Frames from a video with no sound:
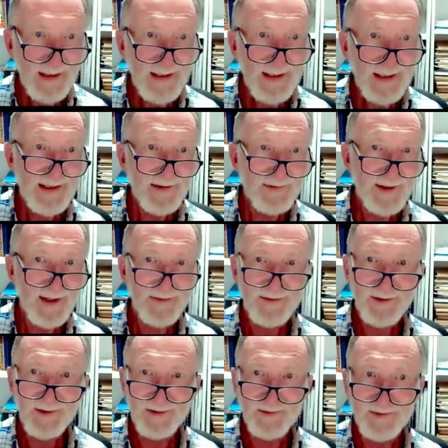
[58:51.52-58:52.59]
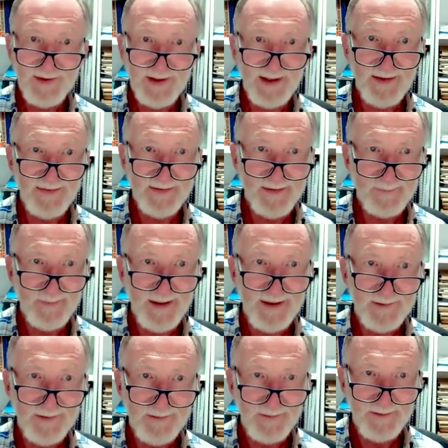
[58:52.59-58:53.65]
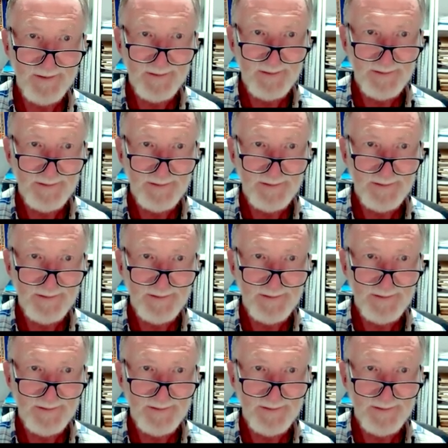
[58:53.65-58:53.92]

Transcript: Here's another, you can see, I think the mite on the